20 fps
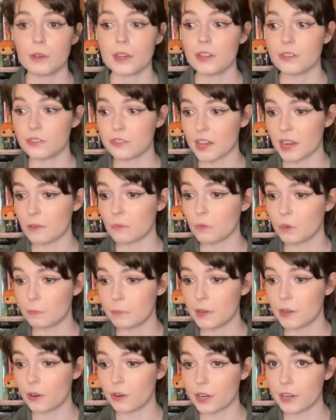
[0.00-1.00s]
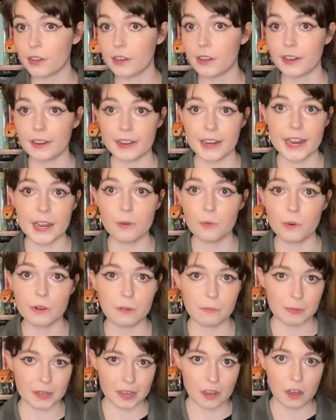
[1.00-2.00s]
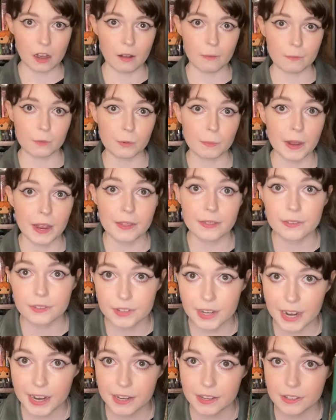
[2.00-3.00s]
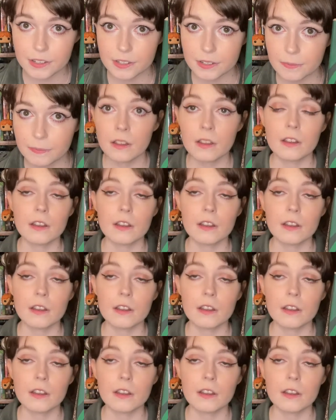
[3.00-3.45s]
his scent would be on it and he wouldn't be harmed by the snakes.